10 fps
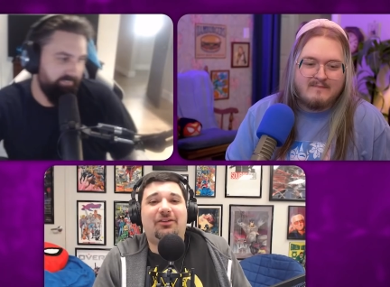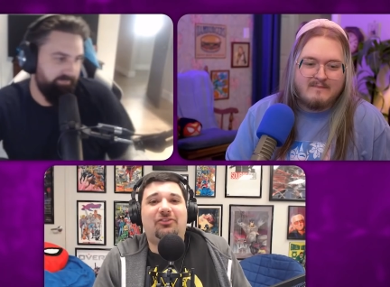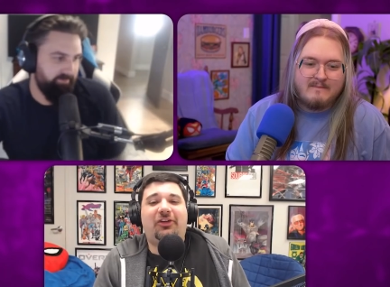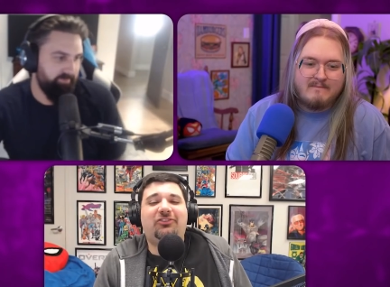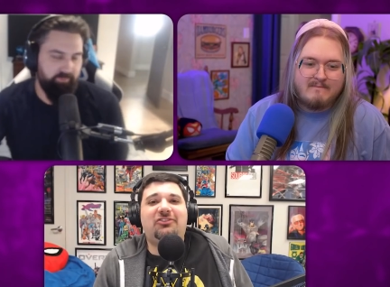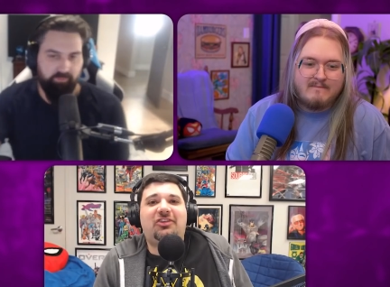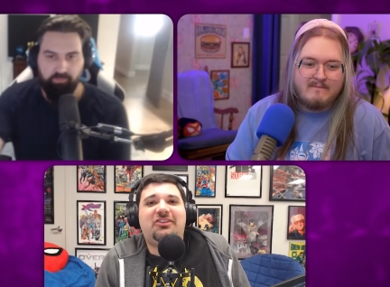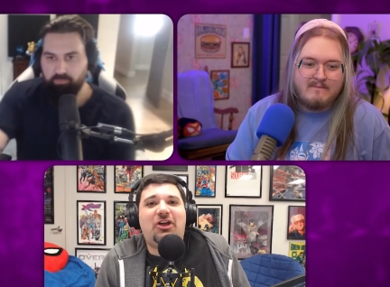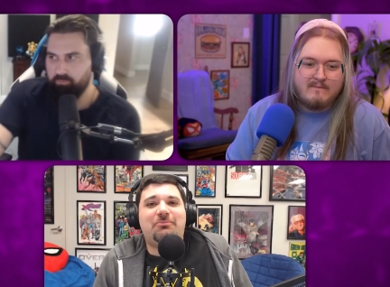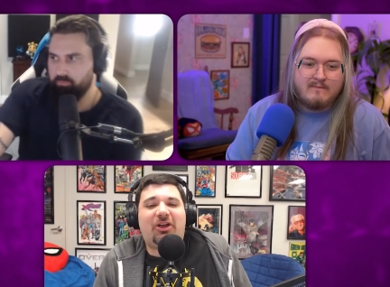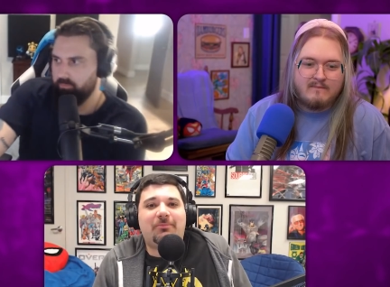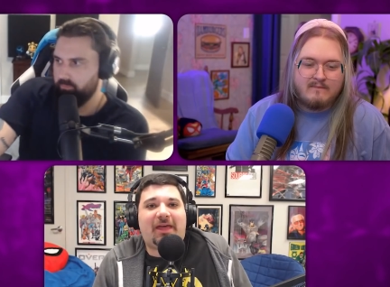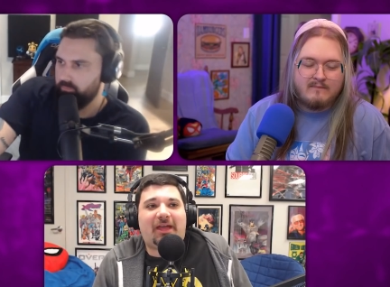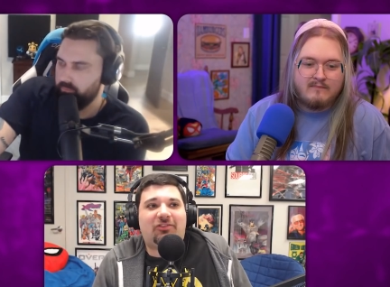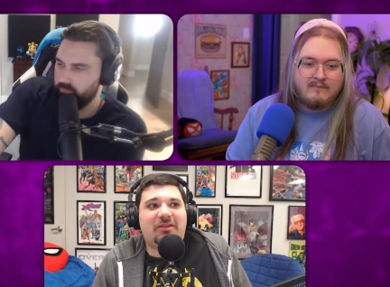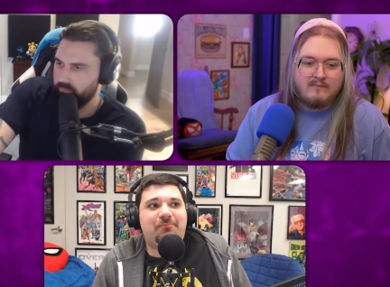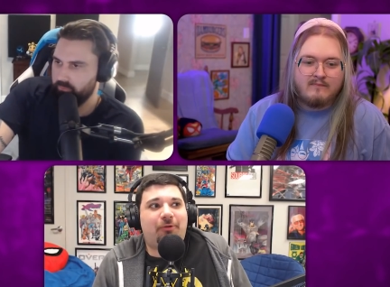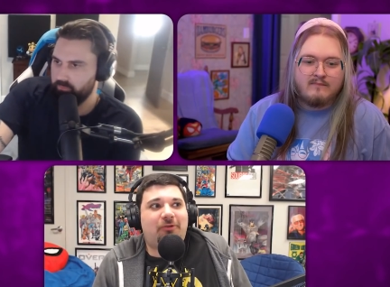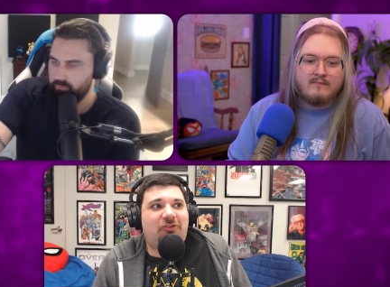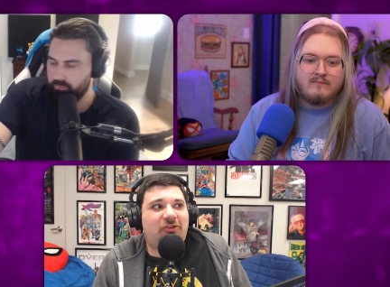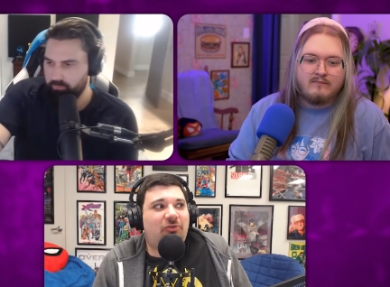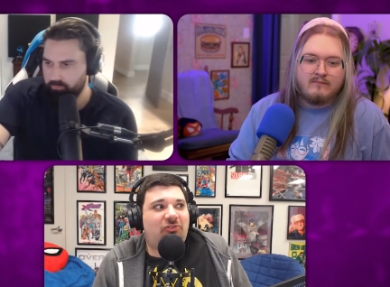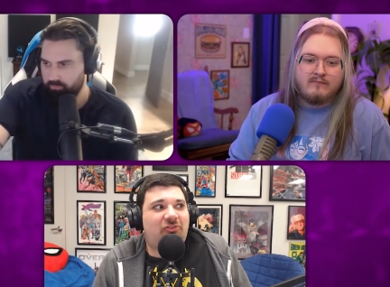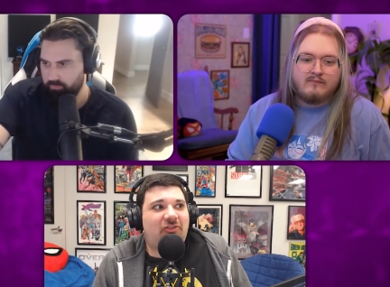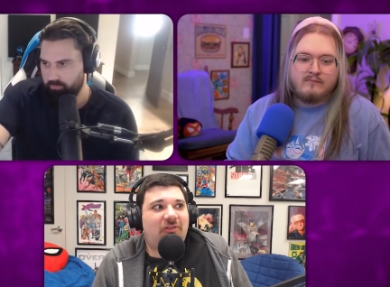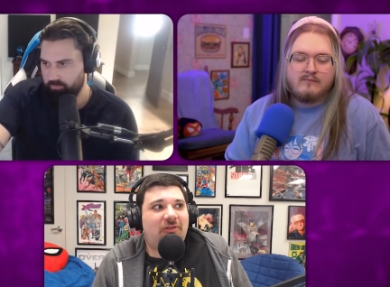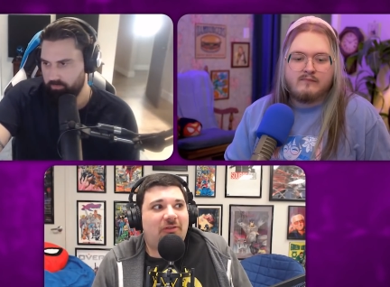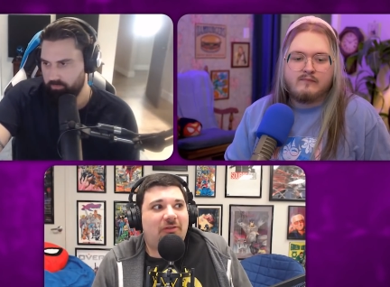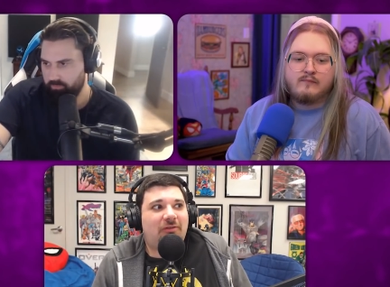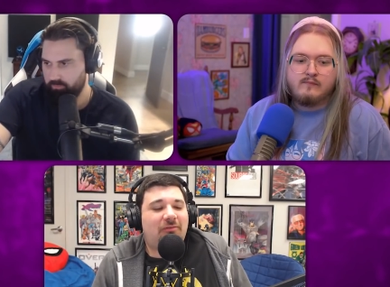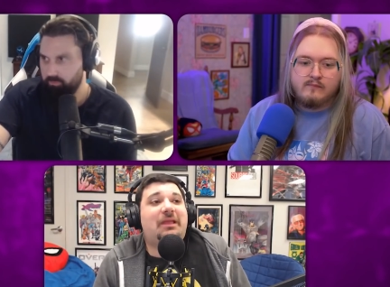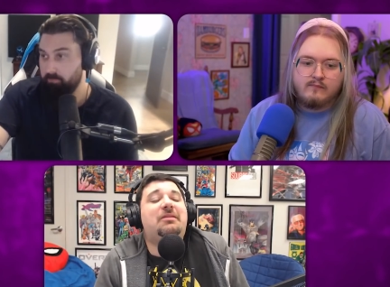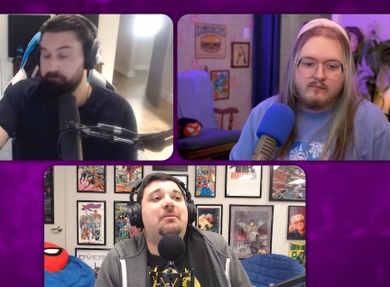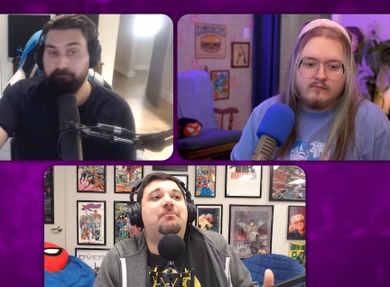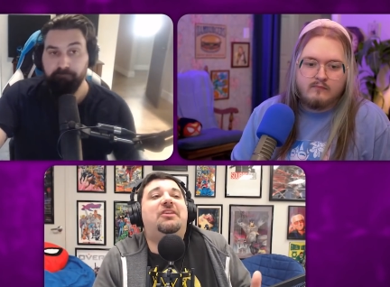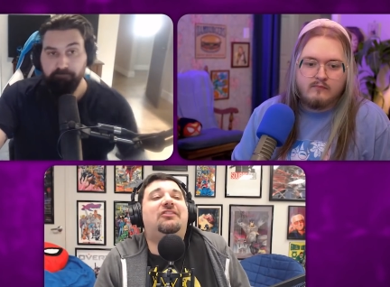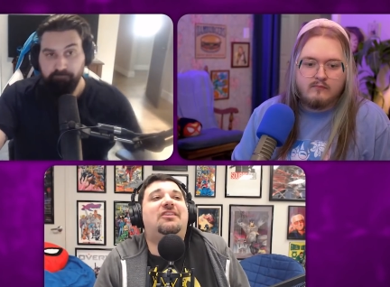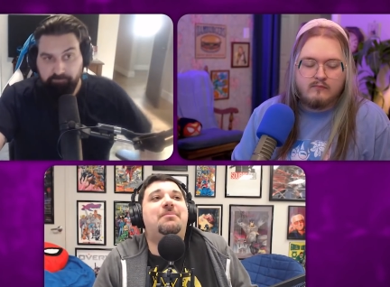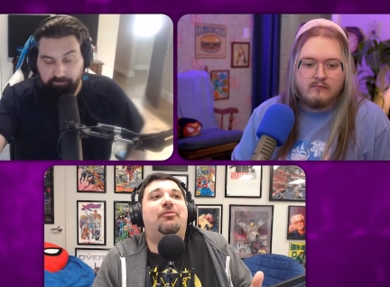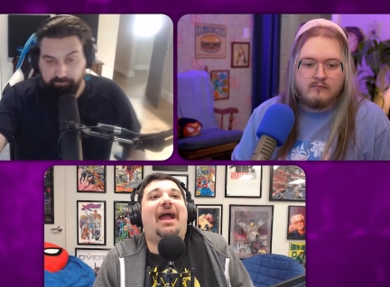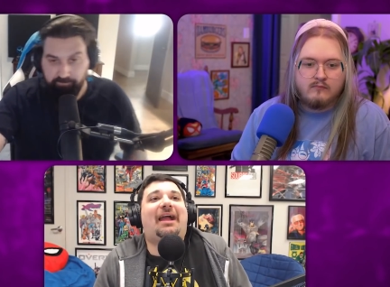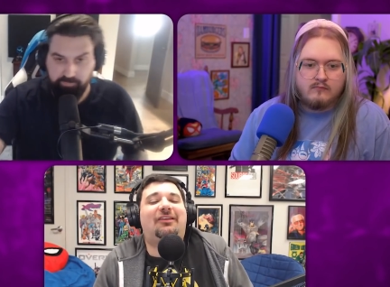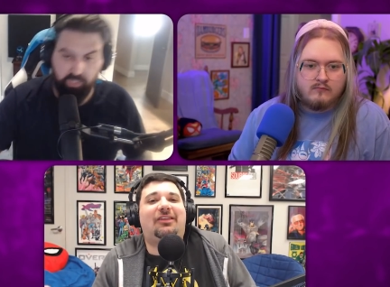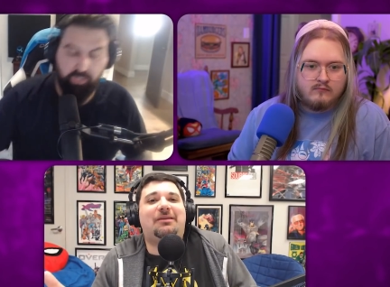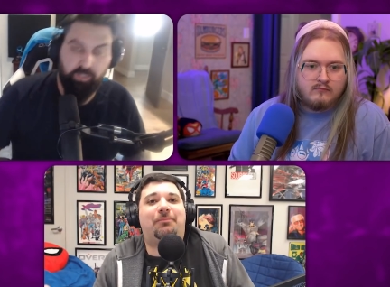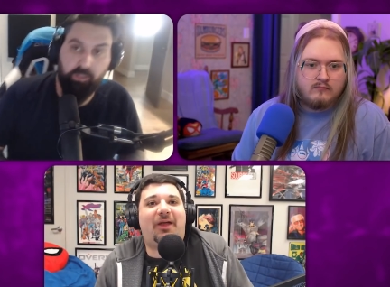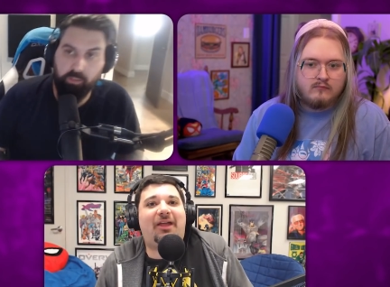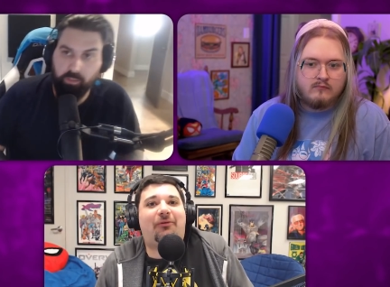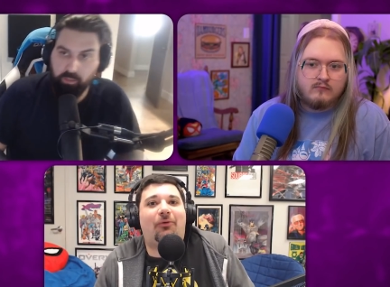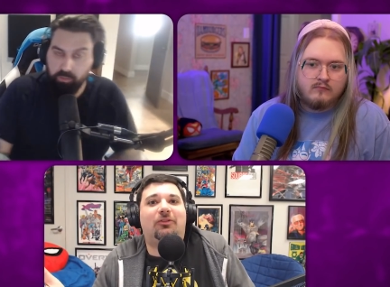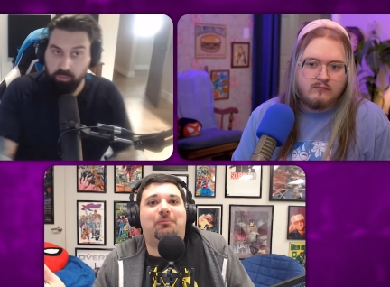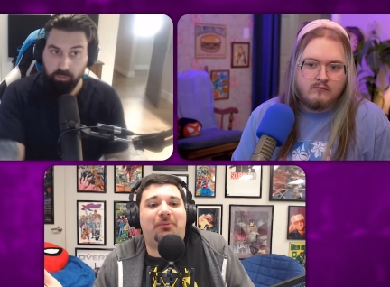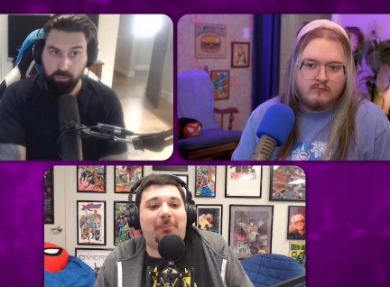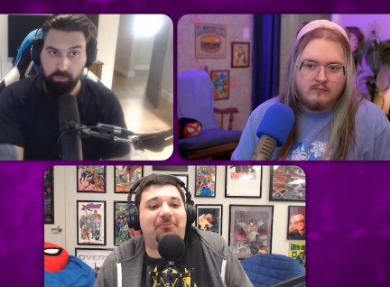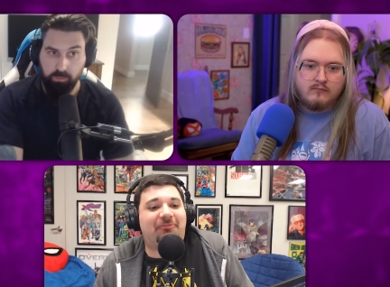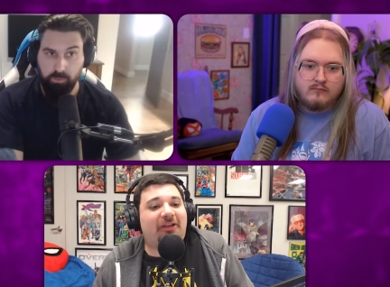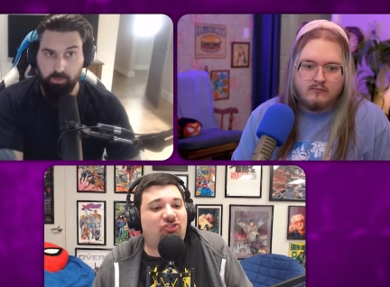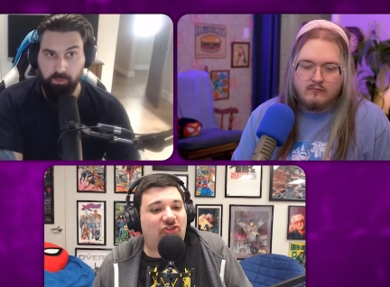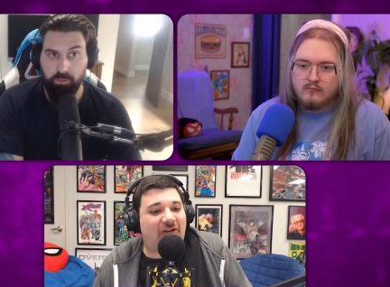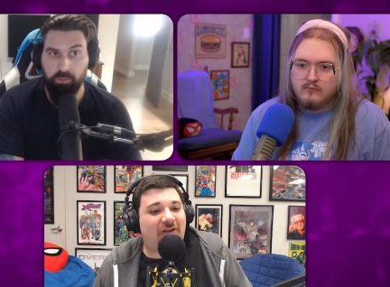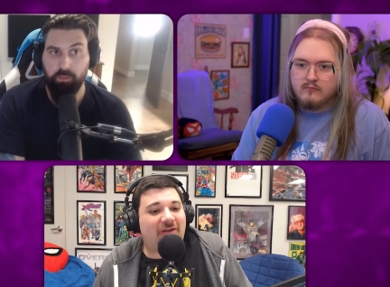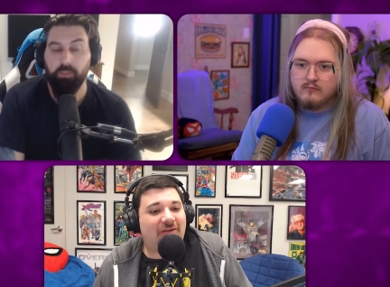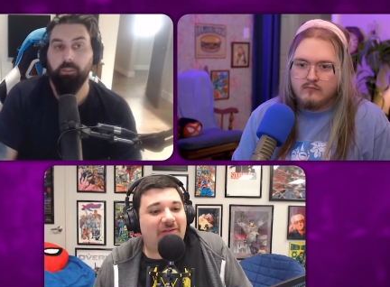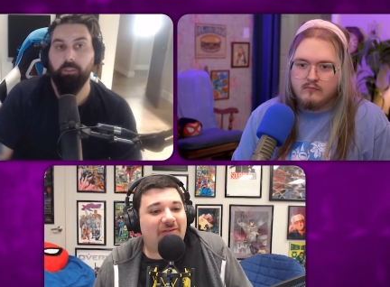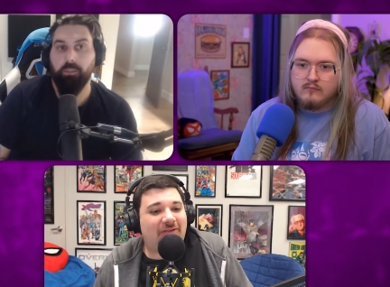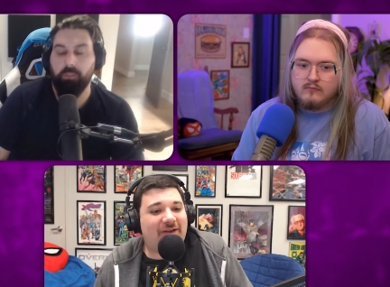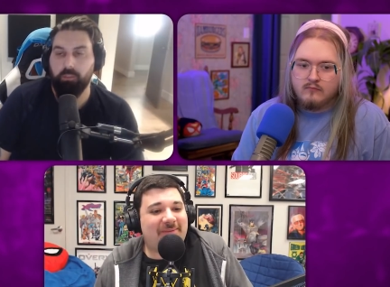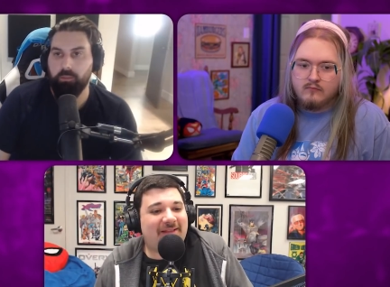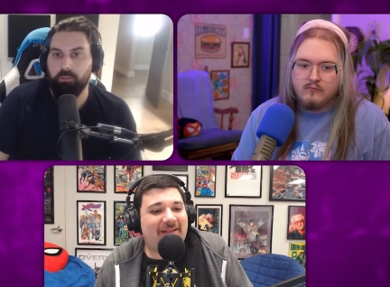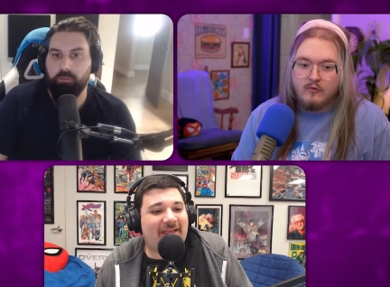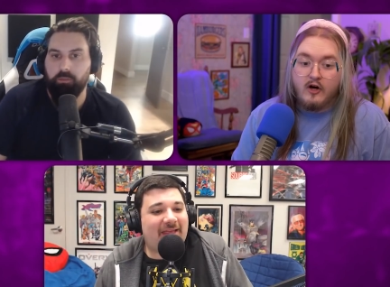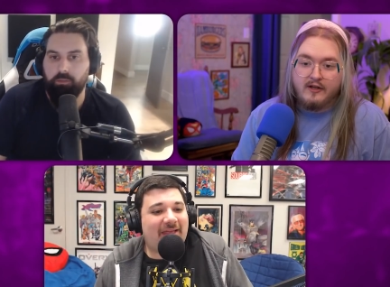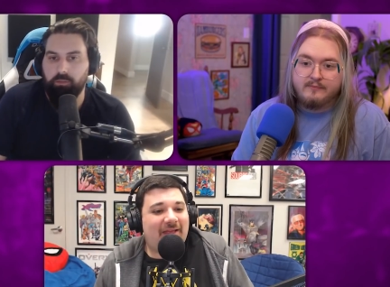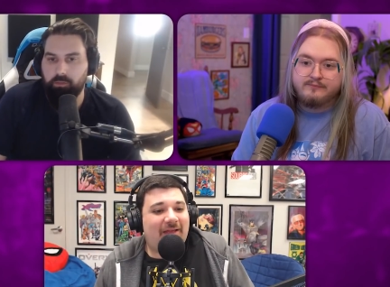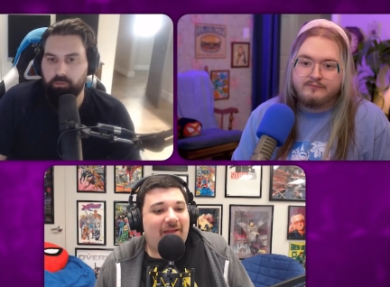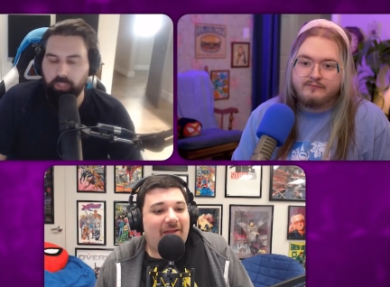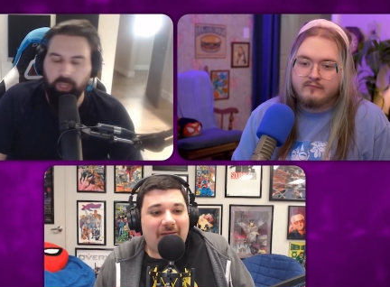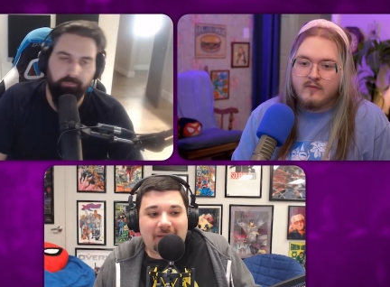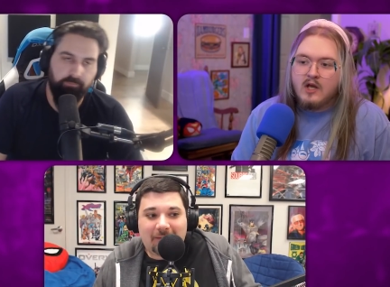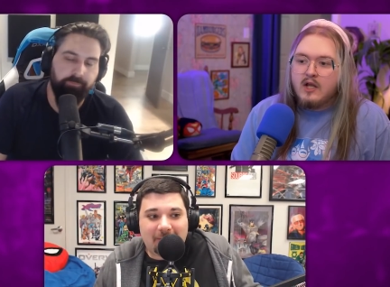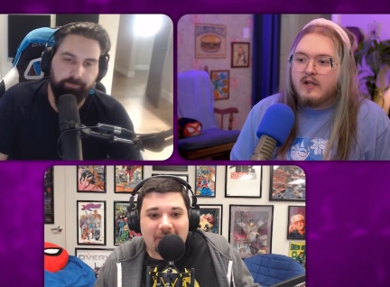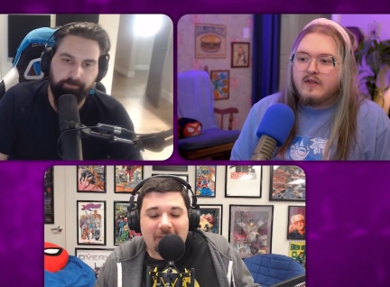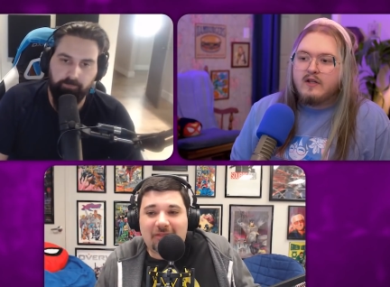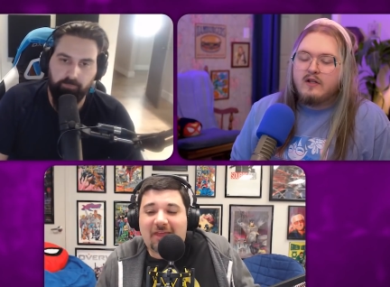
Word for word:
Speaker 1: There's Disney on Miramax. They produced. They, Disney practically bankrolled Pulp Fiction. You know what I mean? Like right, yeah. Like that,